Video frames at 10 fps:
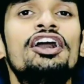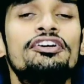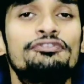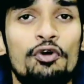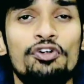
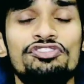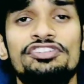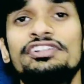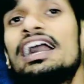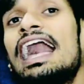force
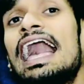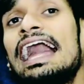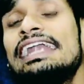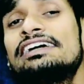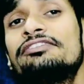
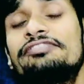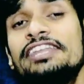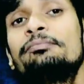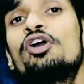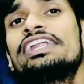and free
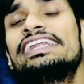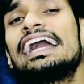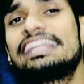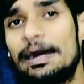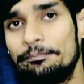body
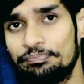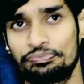diagram.